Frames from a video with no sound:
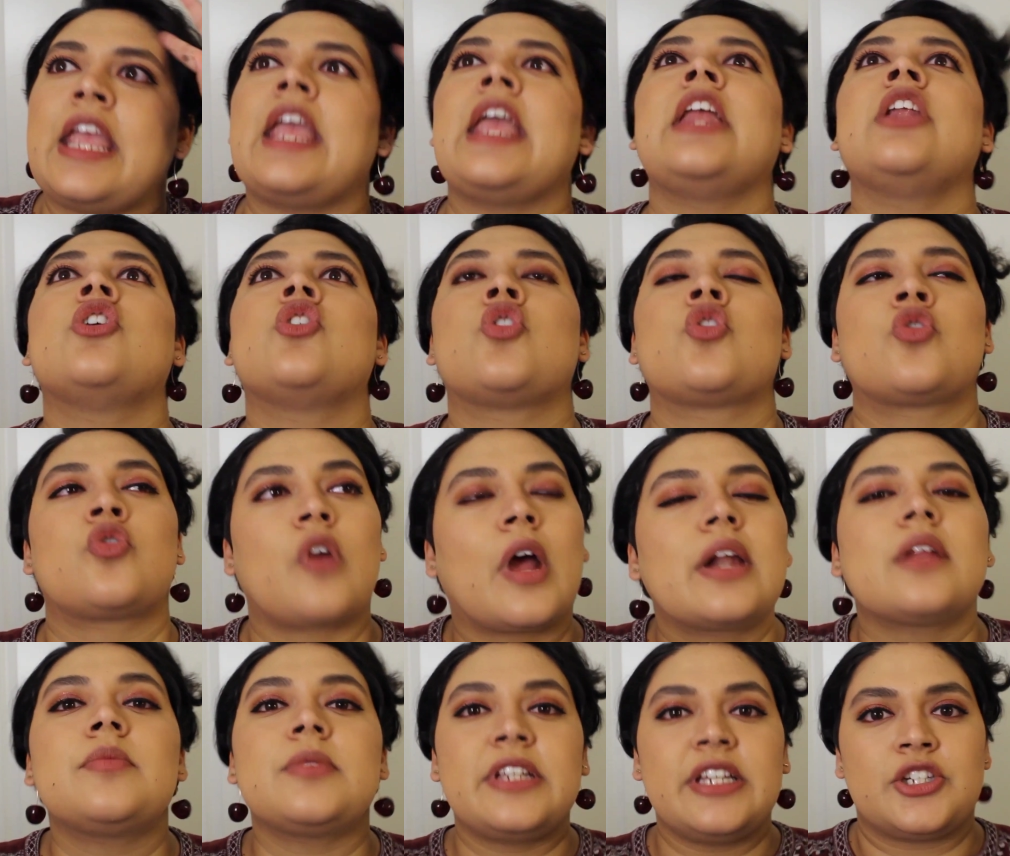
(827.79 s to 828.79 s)

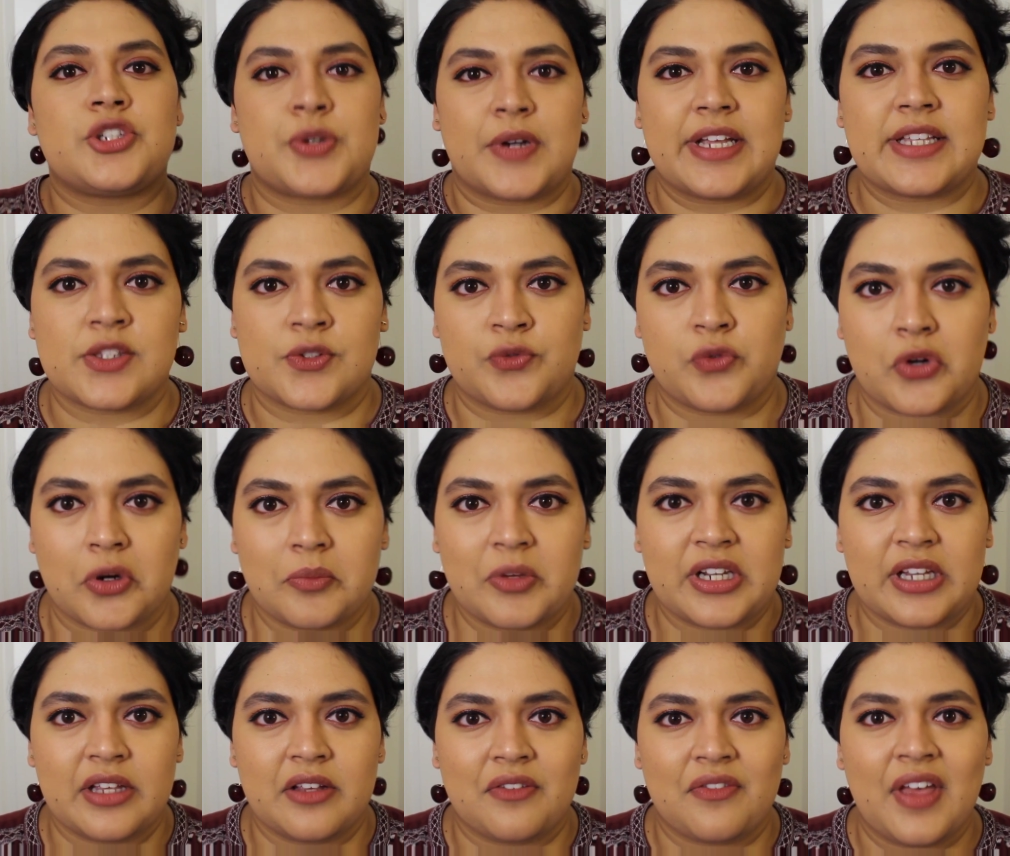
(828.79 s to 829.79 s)
incredibly
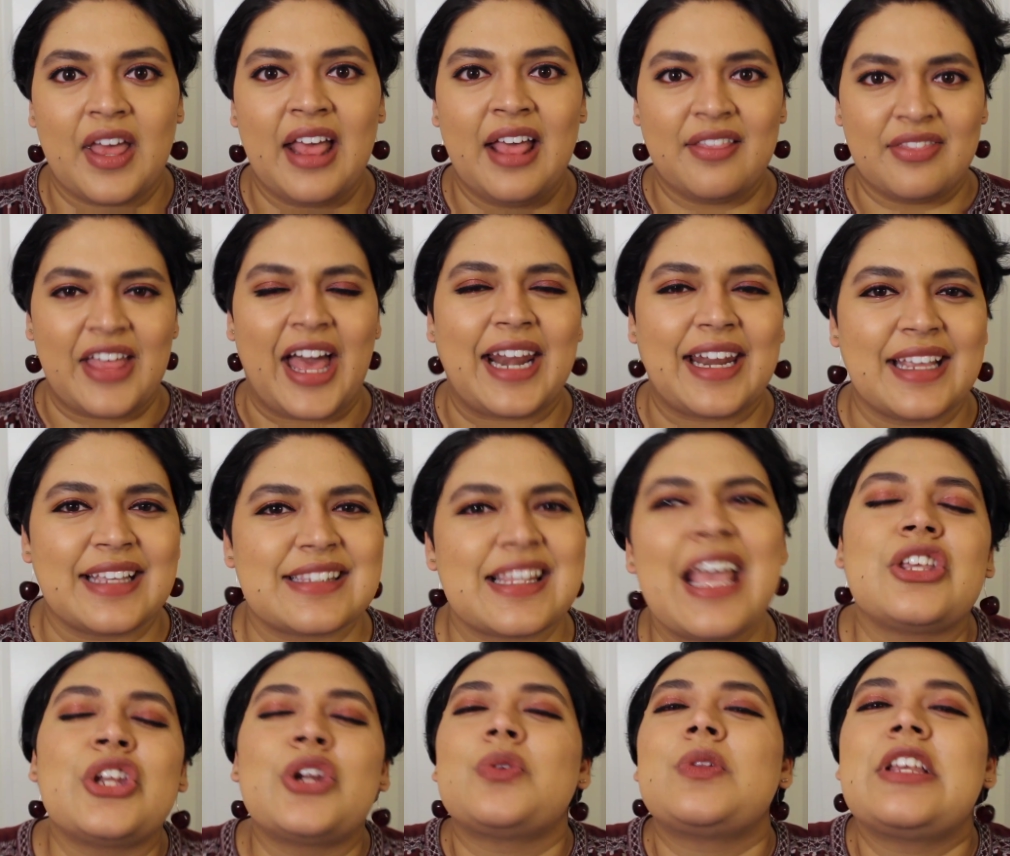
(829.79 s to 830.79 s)
transformative that is.
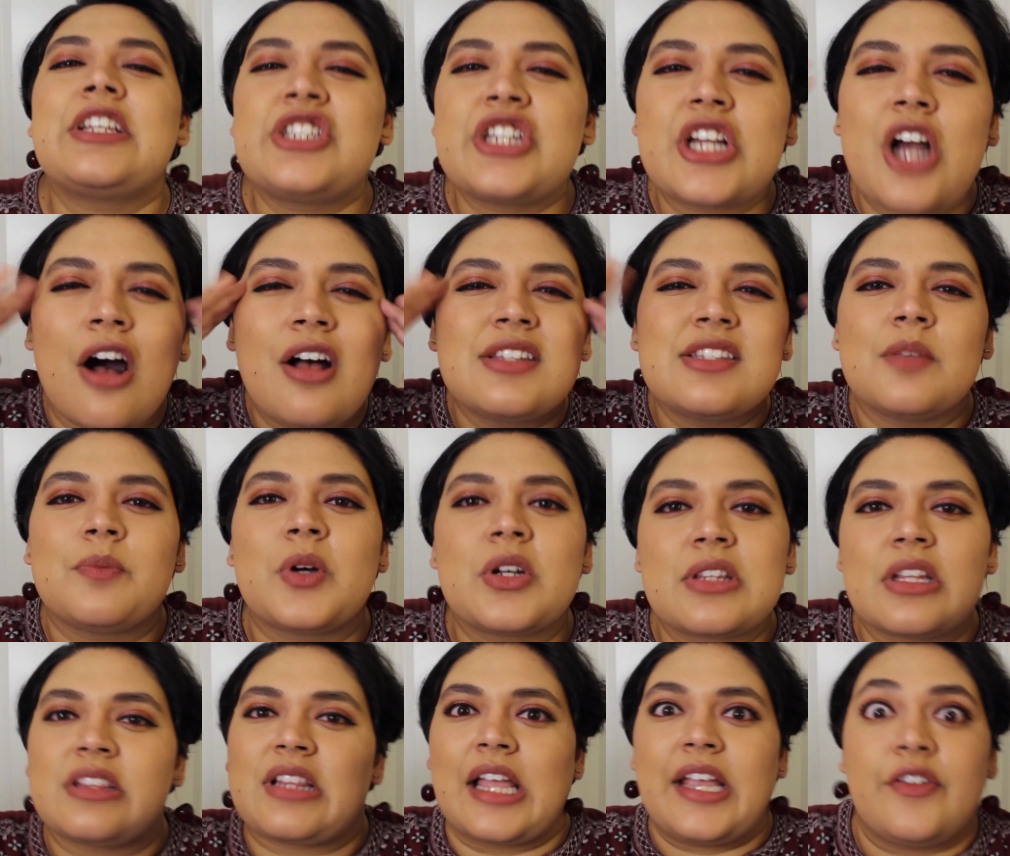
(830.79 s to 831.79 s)
You know, like she calls the book
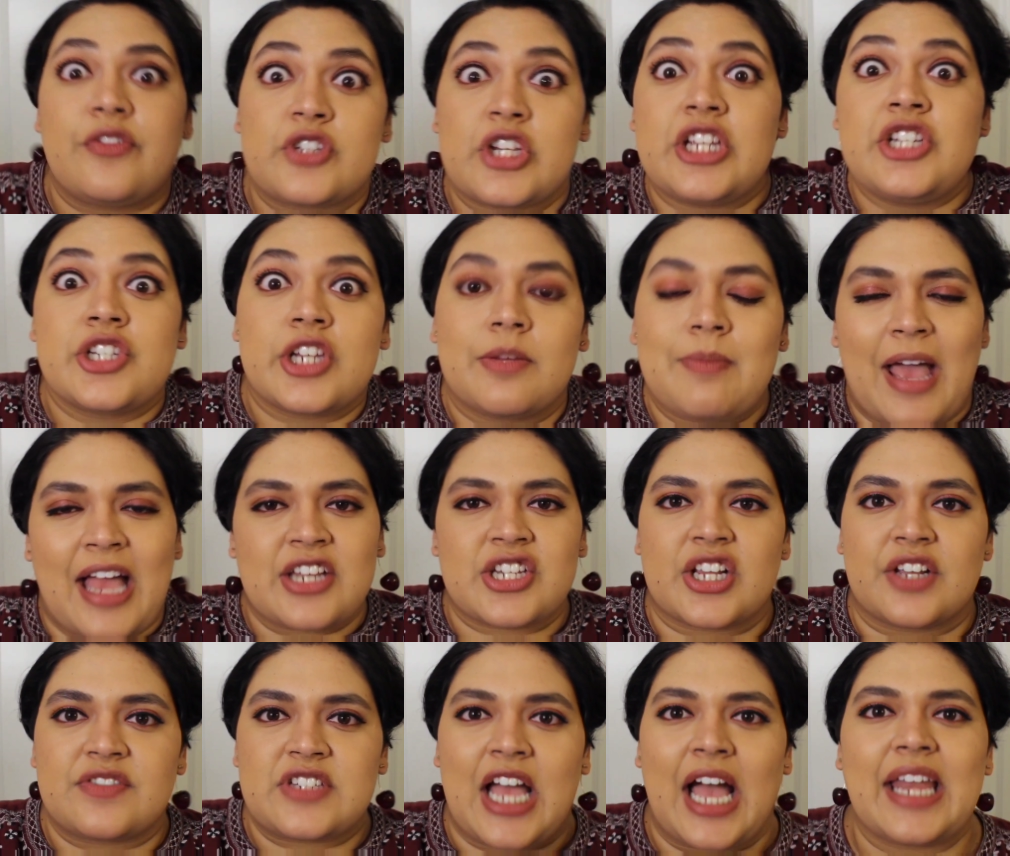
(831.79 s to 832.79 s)
the life-changing magic
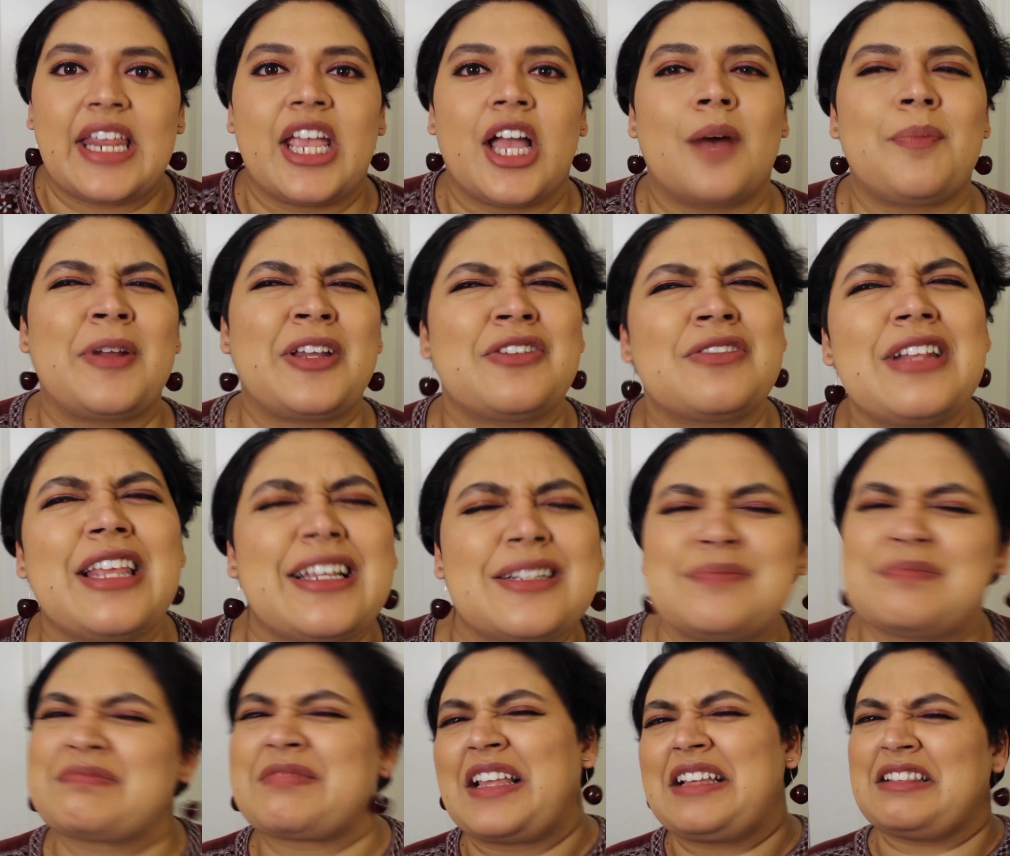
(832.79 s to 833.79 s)
of tidying up, and you're like,
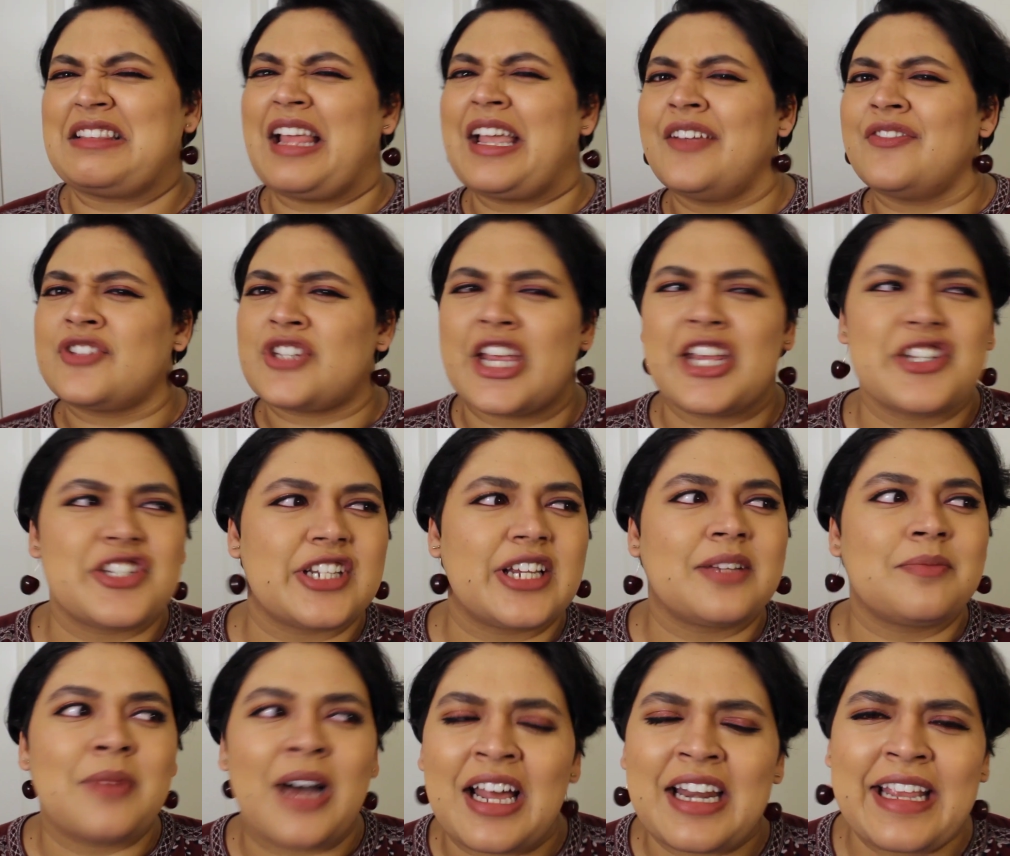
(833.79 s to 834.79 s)

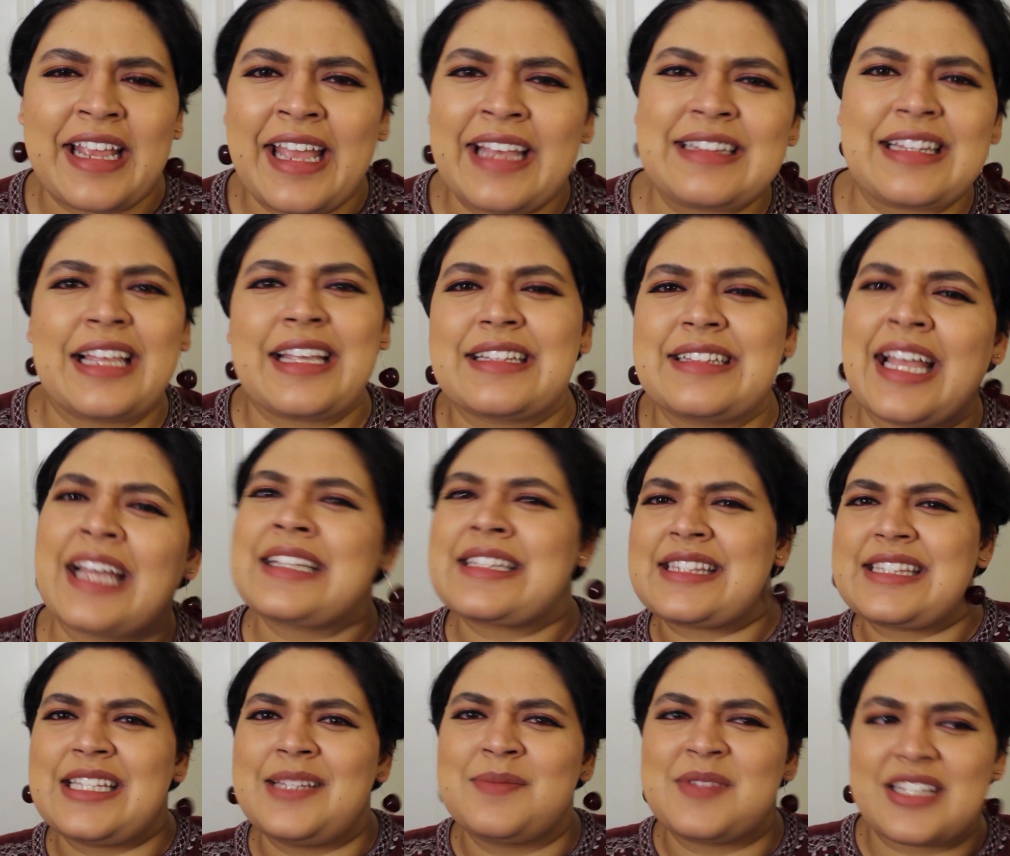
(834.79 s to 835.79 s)
life-changing money? Like that
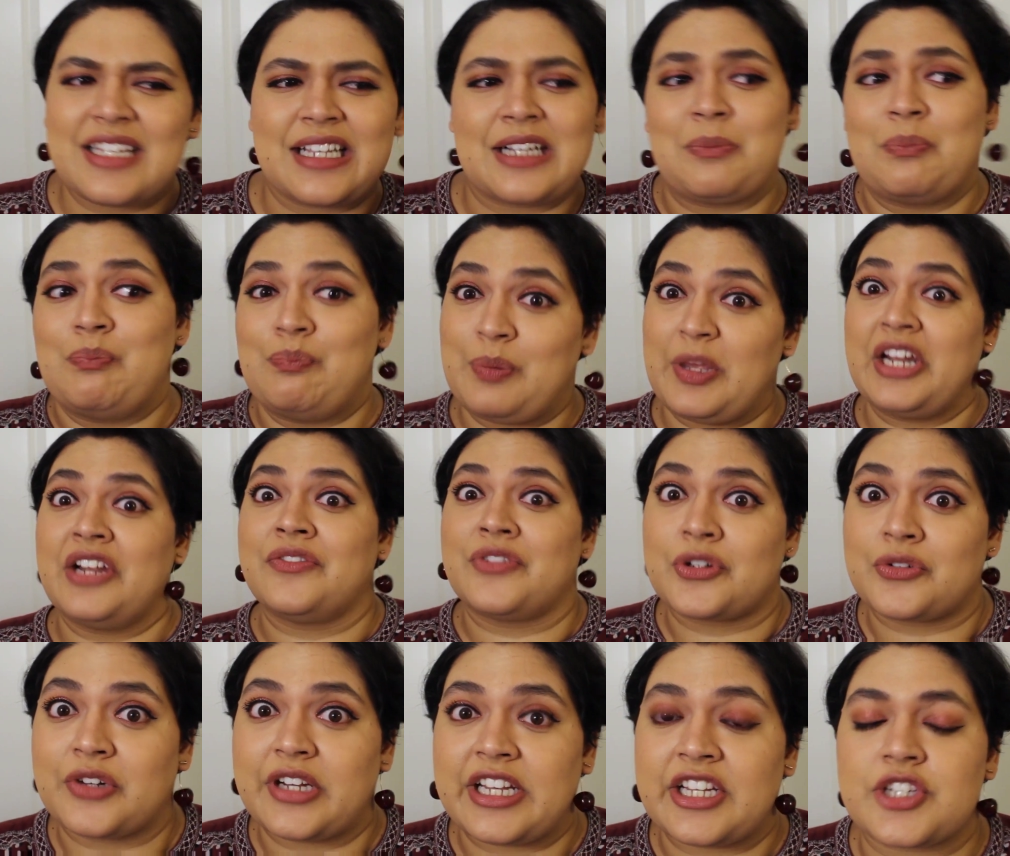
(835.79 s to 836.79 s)
seems like a bit of a
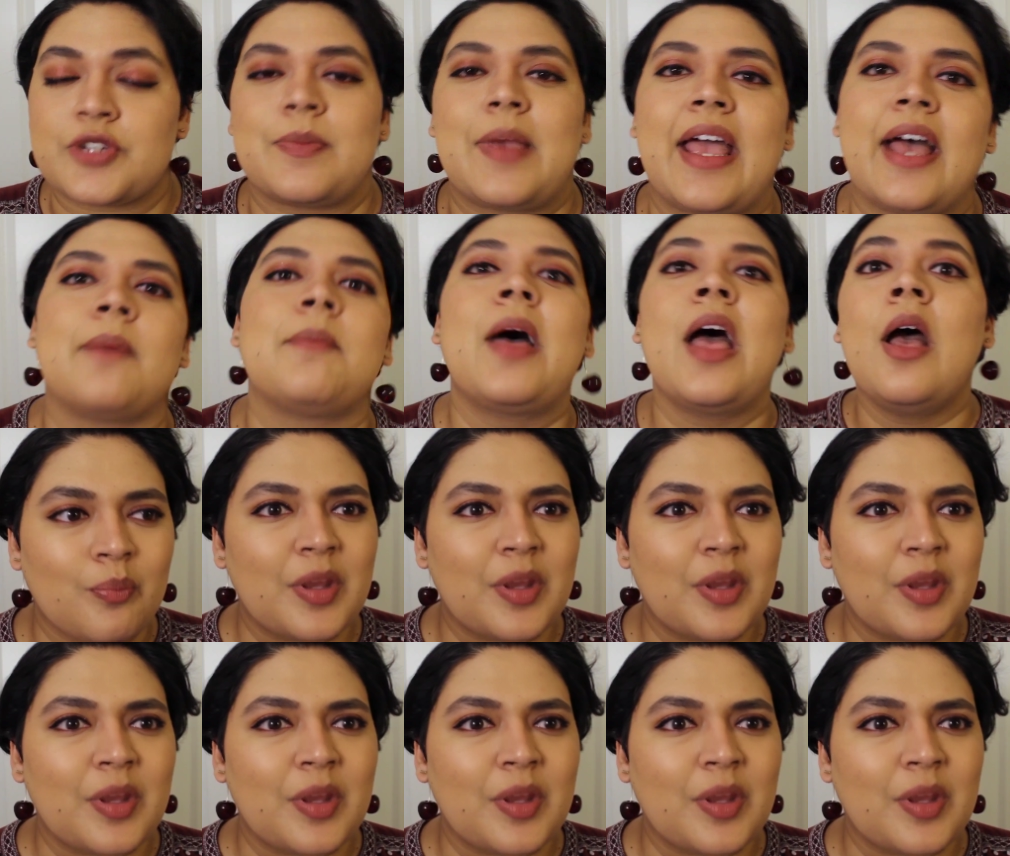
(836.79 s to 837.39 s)
reach, ma'am.